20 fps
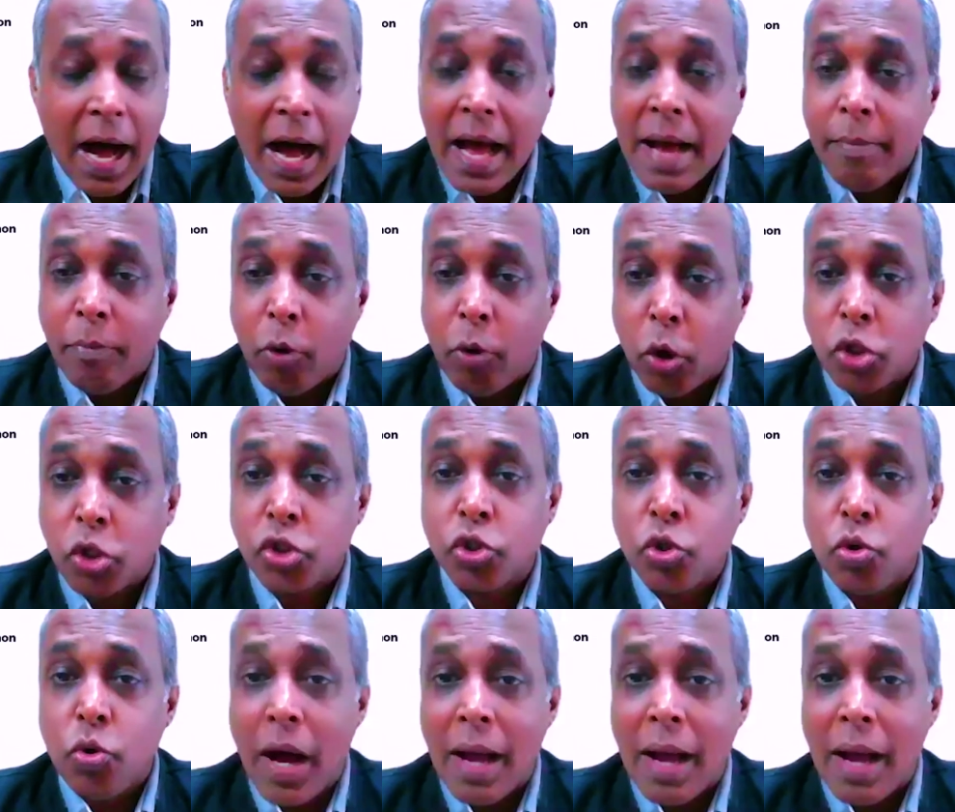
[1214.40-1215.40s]
I'm
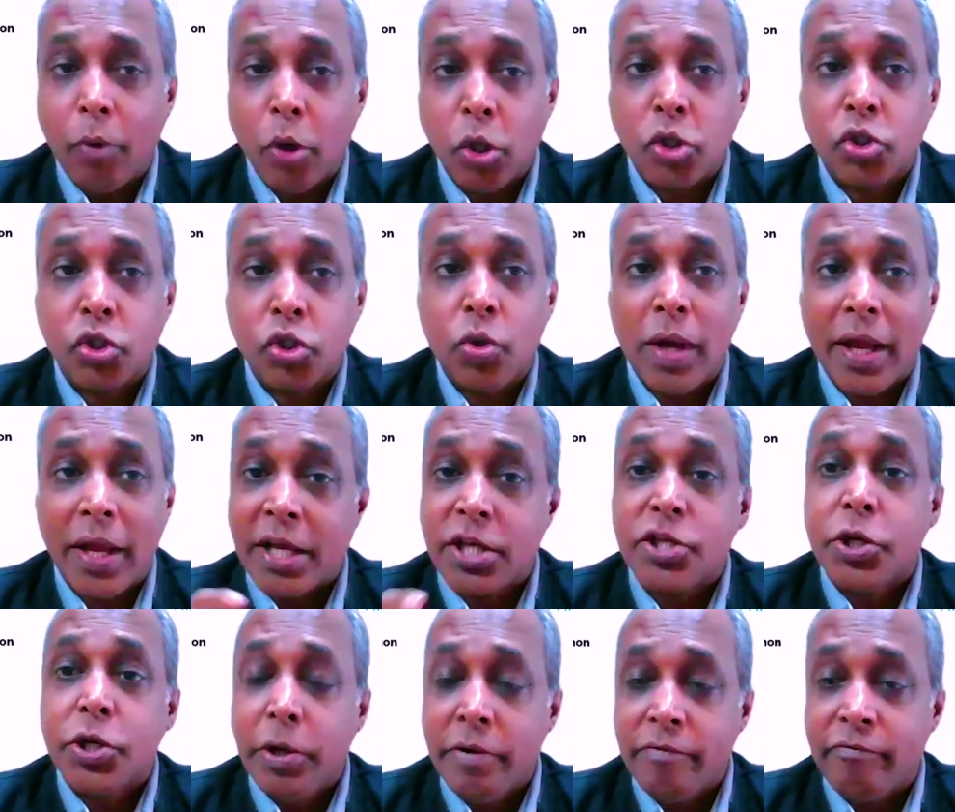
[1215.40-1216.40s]
also an
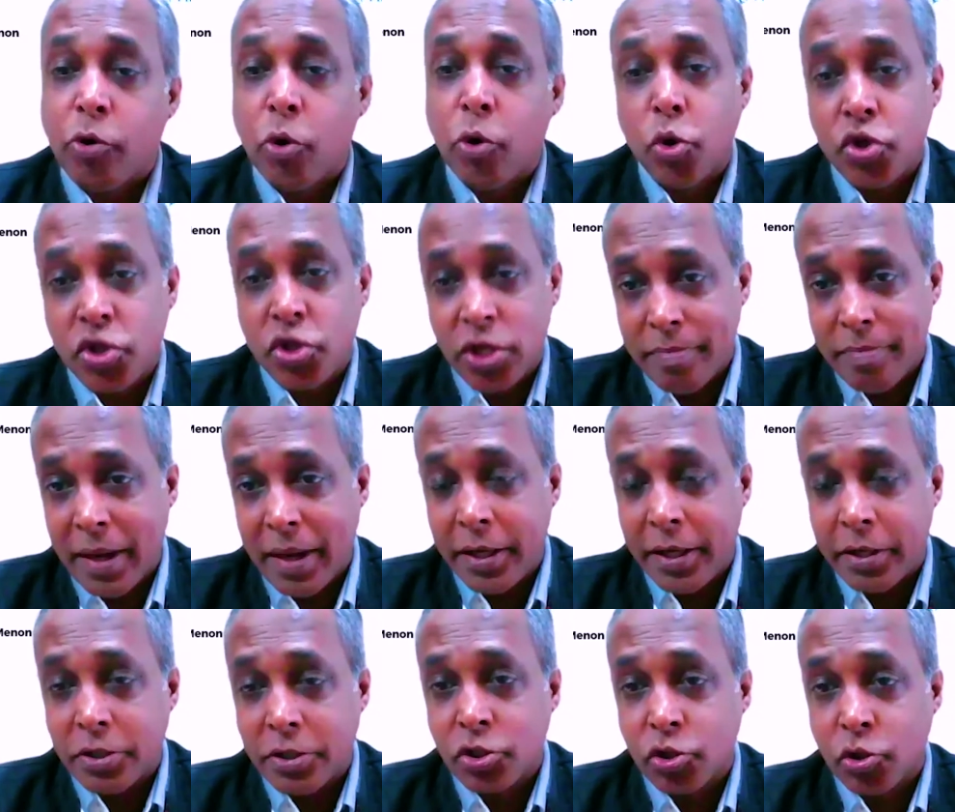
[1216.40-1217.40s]
executive coach and
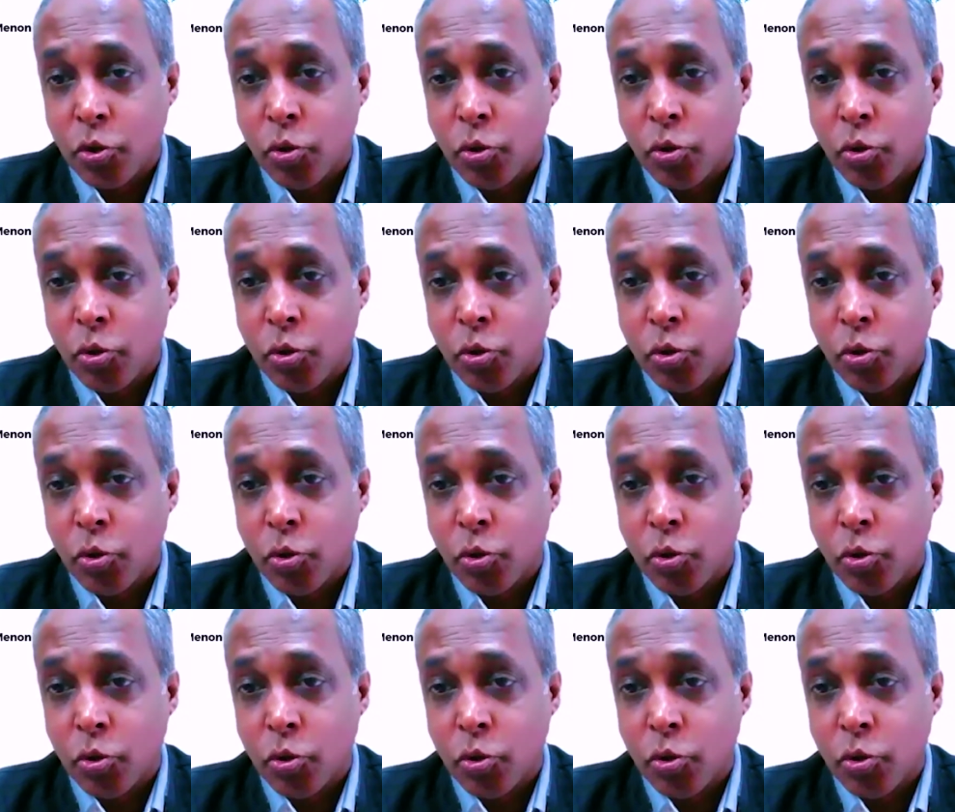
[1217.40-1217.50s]
mentor.